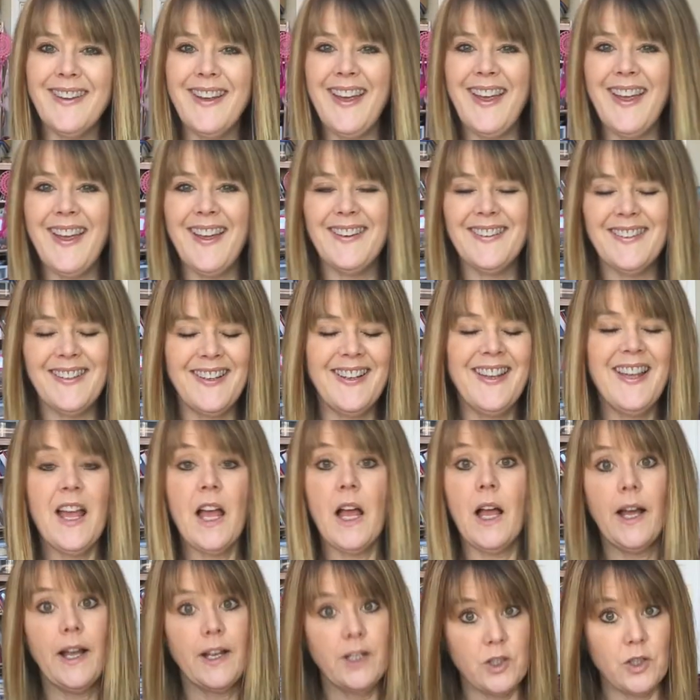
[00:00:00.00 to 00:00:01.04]
And
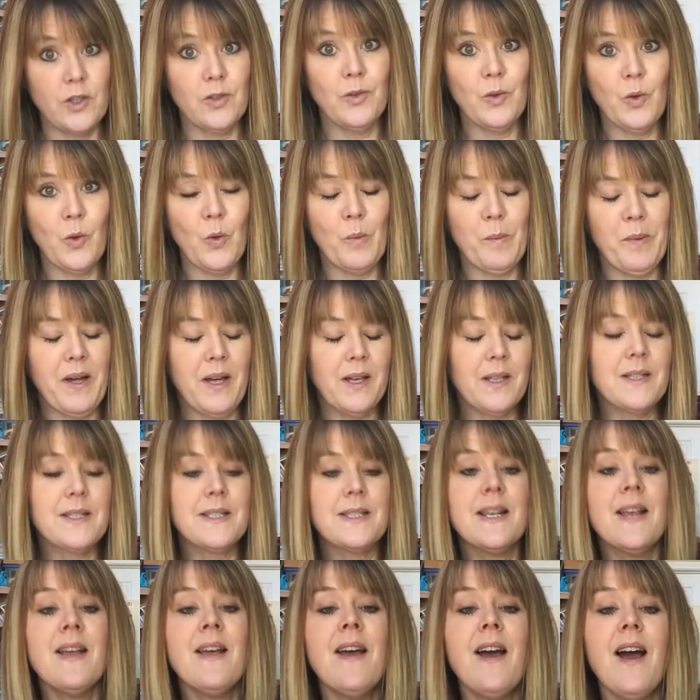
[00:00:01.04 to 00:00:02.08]
I took the whole
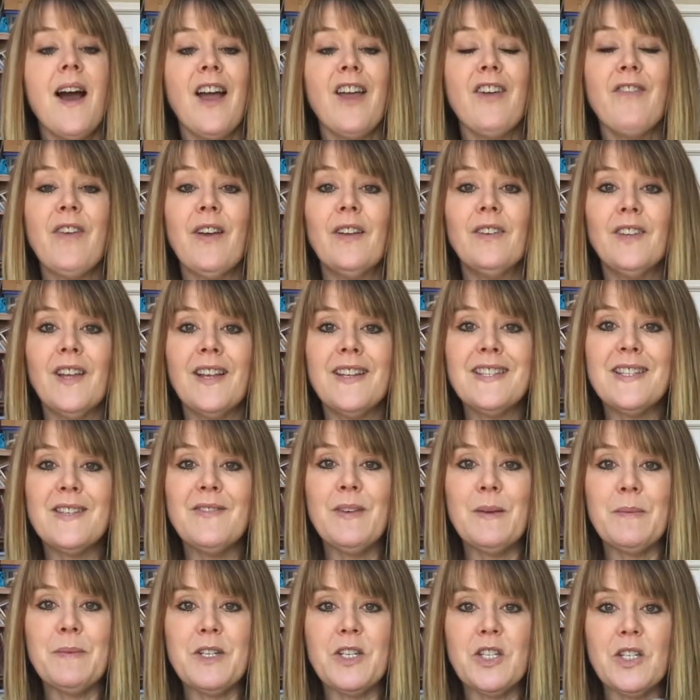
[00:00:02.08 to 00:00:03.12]
box. I found lots of
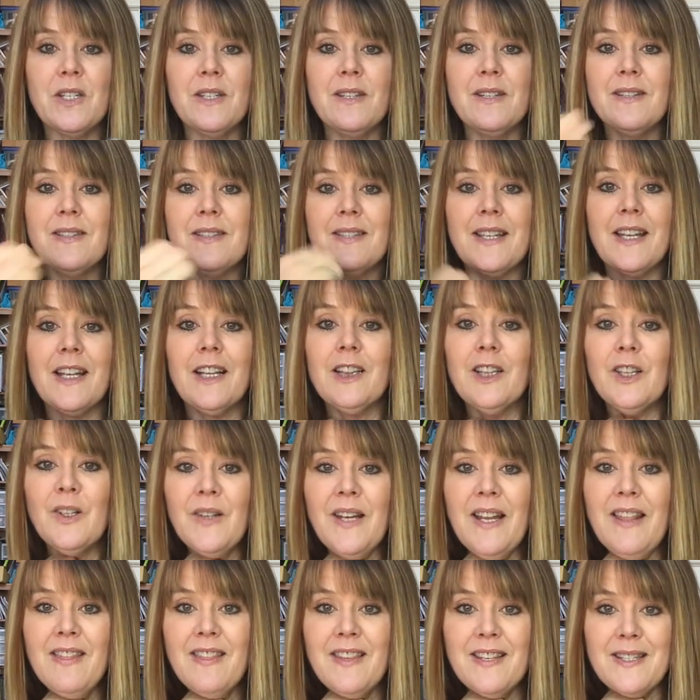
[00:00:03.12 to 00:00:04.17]
images,
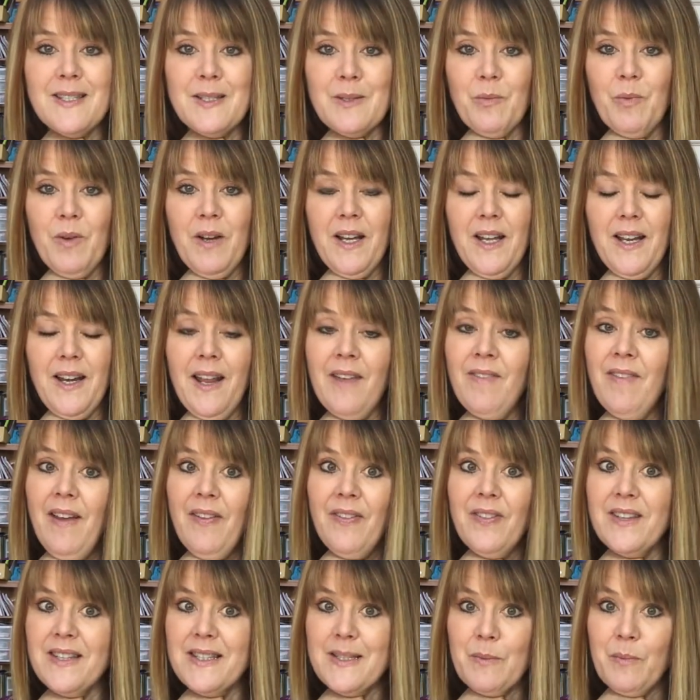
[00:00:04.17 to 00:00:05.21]
including this one. I've
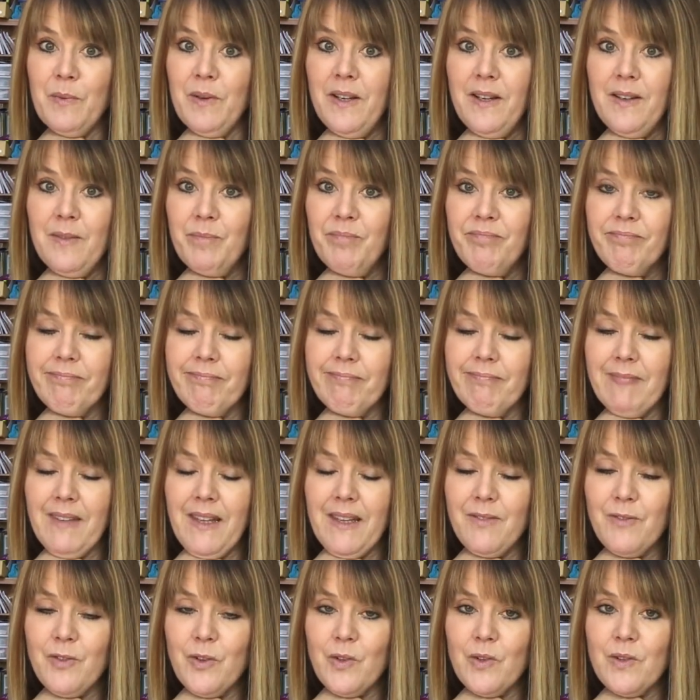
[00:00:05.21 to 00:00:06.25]
had this one
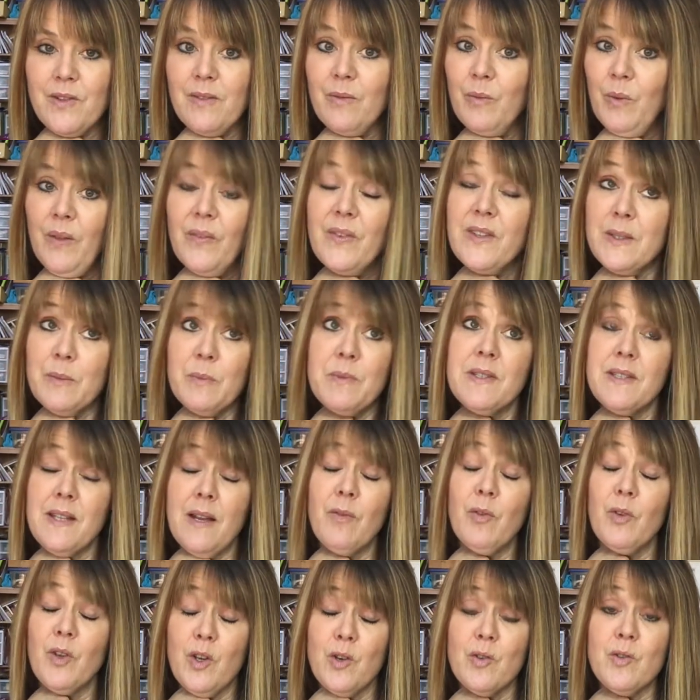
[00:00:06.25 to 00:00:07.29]
this was
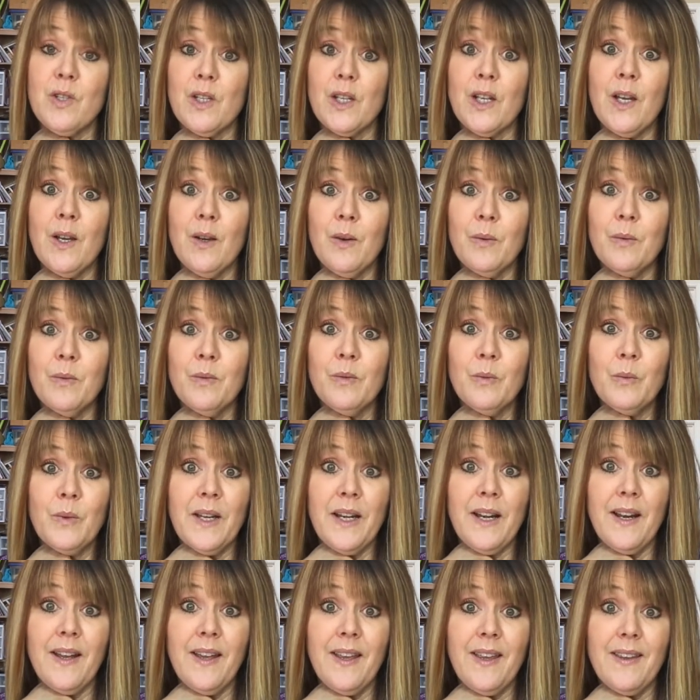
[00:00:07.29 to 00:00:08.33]
several years ago
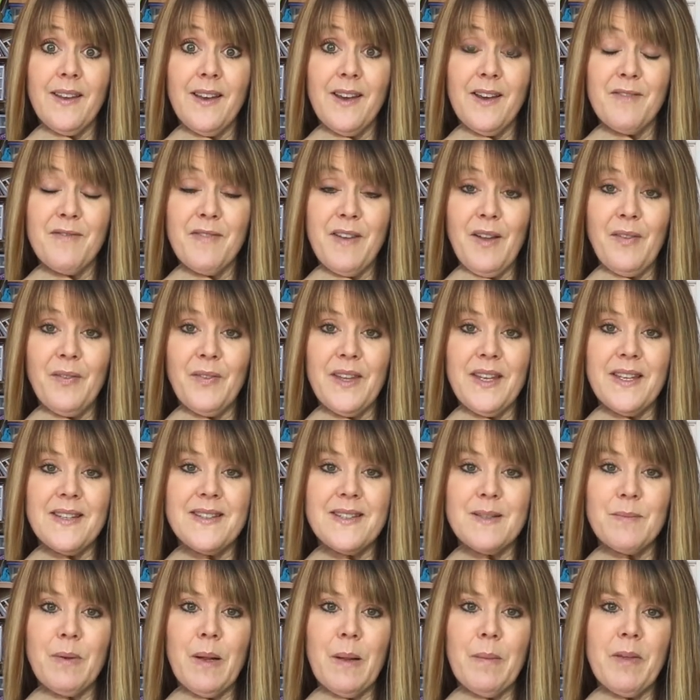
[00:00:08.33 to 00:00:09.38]
when I found
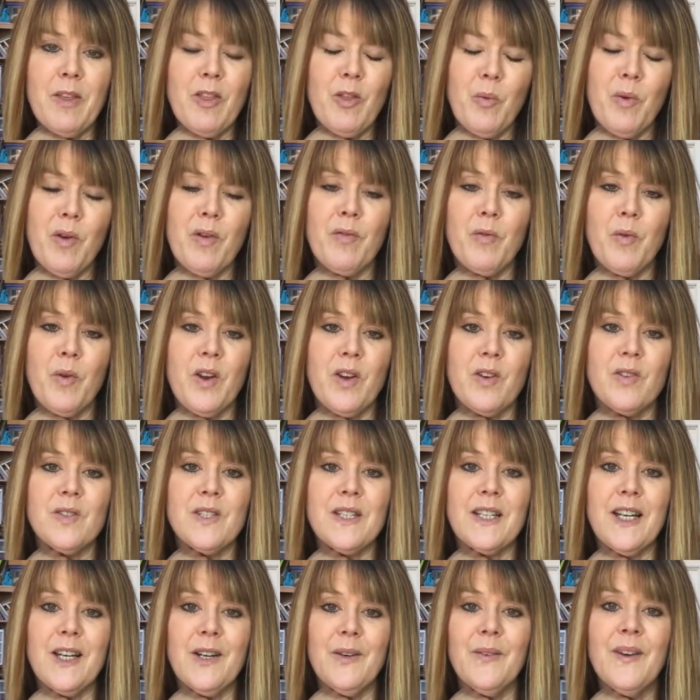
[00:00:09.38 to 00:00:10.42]
these, probably 3 or 4 years
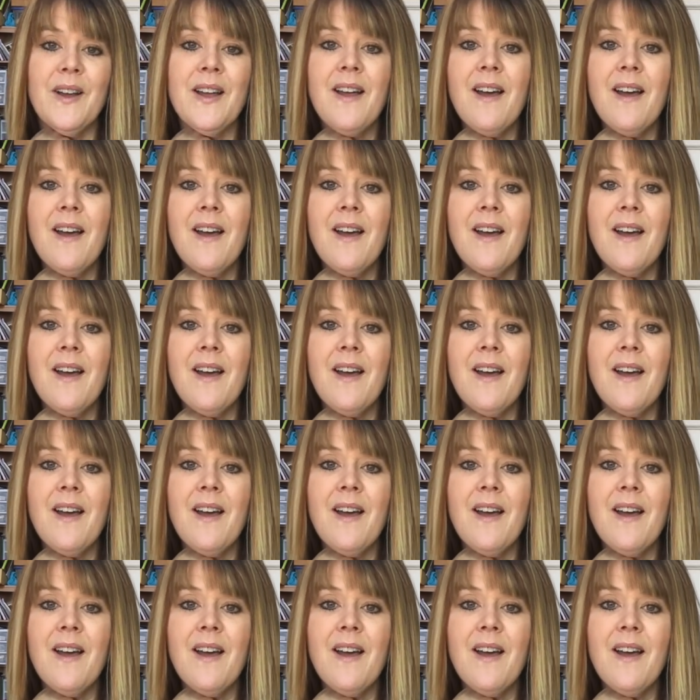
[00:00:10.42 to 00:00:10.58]
ago.